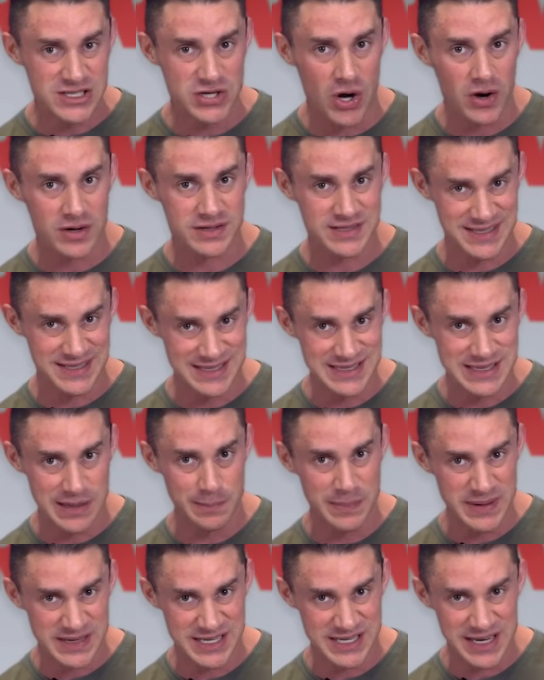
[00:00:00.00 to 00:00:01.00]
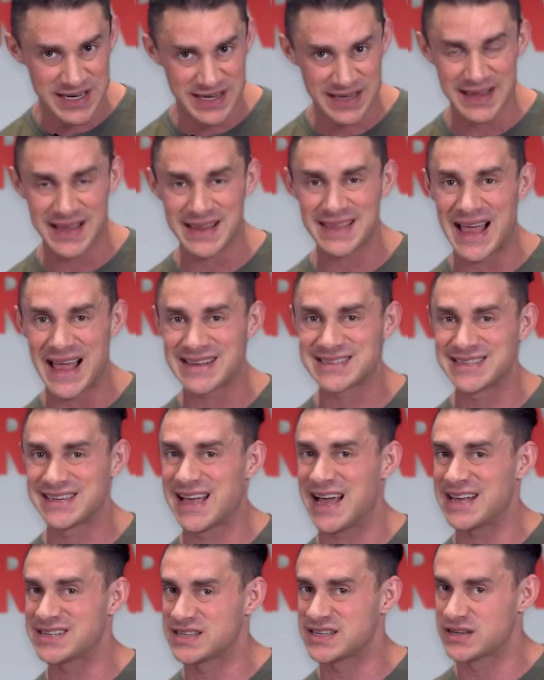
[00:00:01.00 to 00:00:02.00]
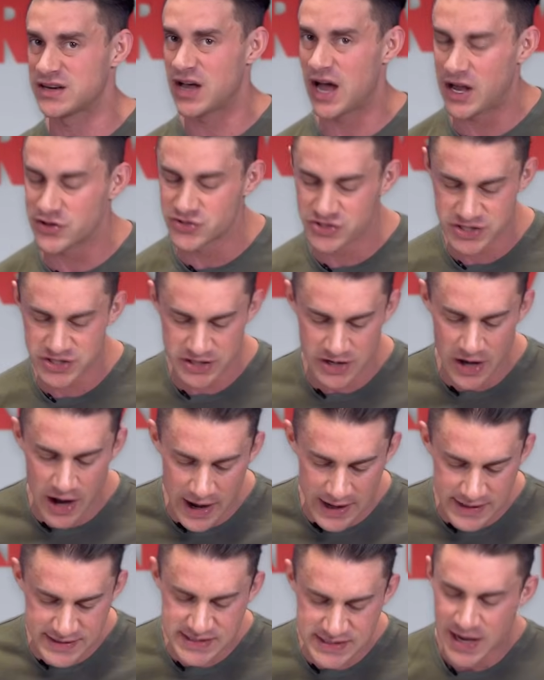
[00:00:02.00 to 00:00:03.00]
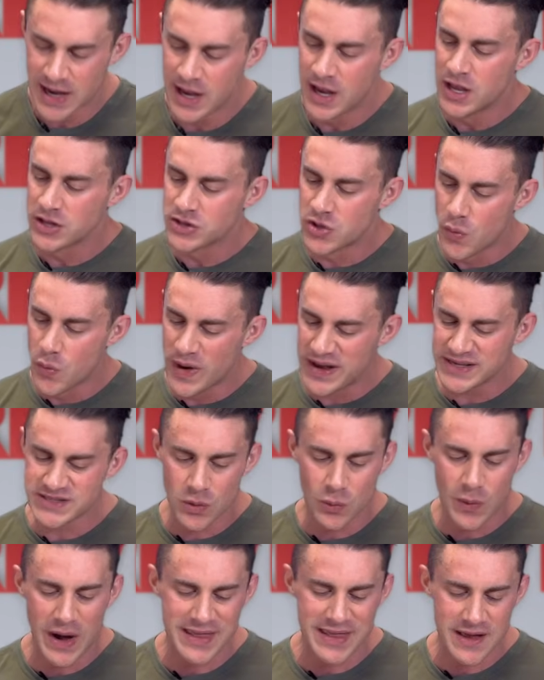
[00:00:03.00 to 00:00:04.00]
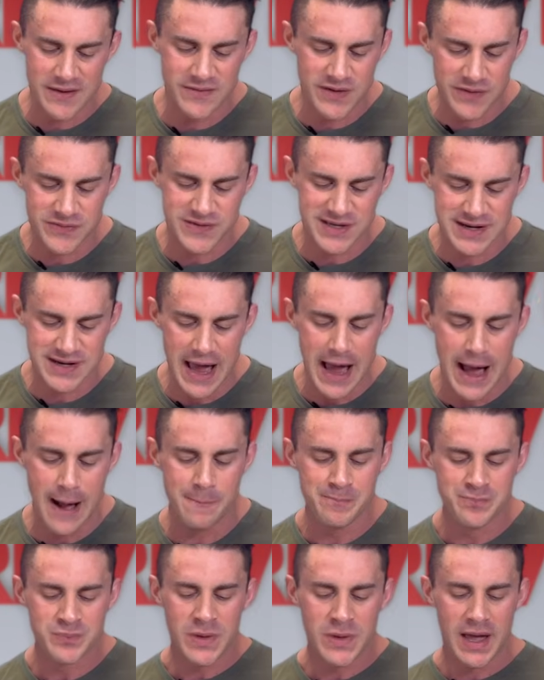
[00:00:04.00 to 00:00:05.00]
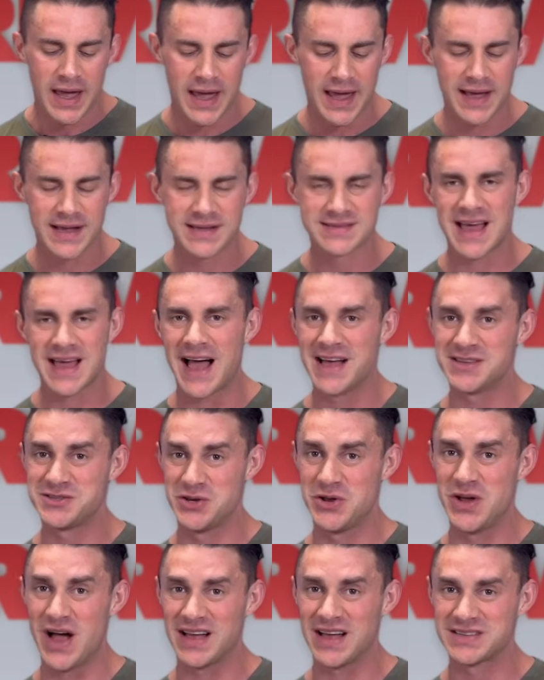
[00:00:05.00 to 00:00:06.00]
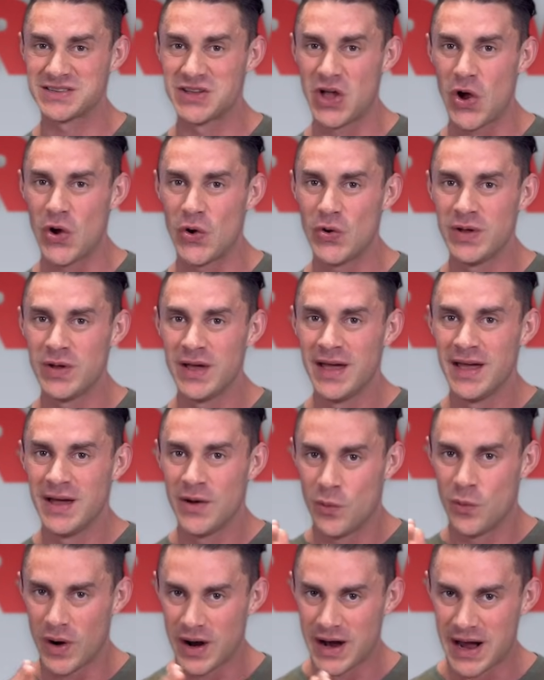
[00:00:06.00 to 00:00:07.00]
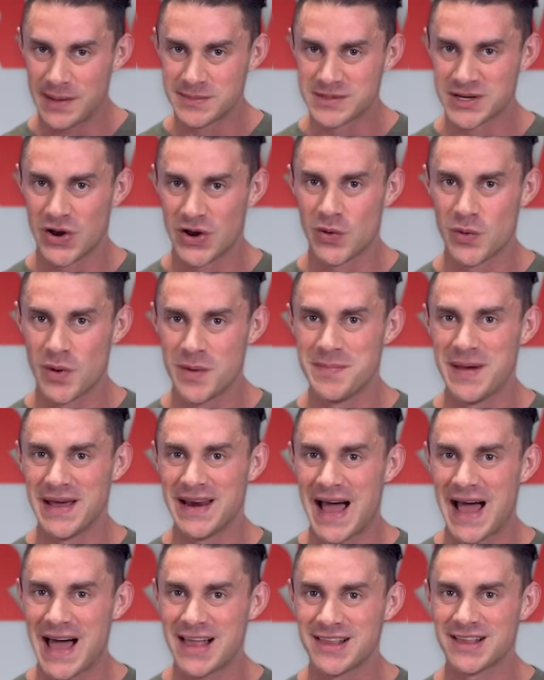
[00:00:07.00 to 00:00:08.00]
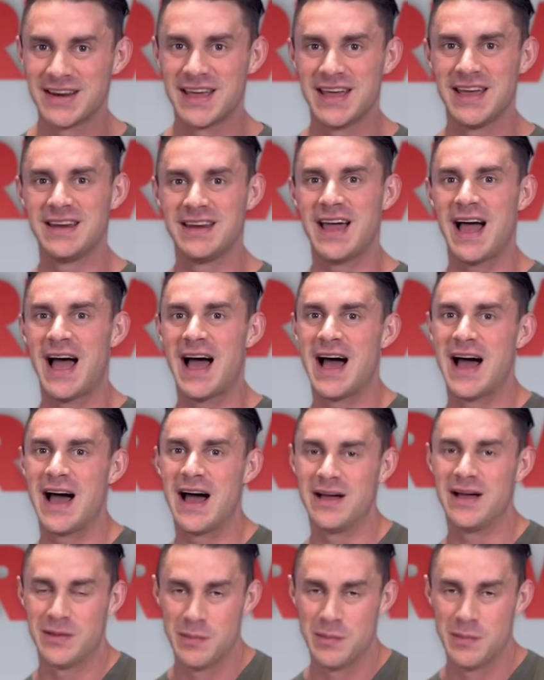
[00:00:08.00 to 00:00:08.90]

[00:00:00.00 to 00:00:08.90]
toxins, in particular lactic acid and hydrogen ions. The reason why they've left it out is, as you guys know, what comes along with beta-alanine are